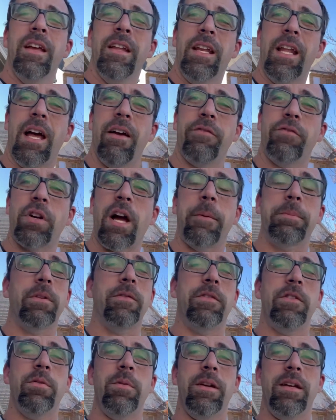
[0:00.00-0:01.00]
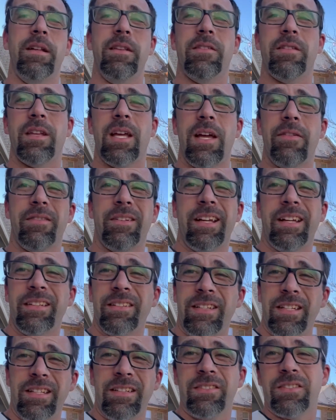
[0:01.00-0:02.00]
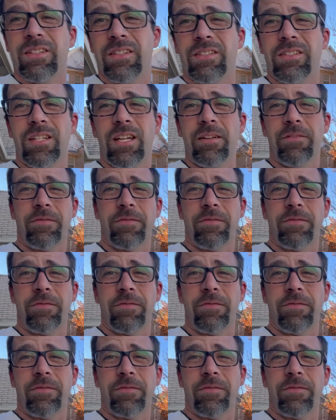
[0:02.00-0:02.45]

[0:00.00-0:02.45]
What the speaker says: Now, I've dropped a few hints. I have a 1968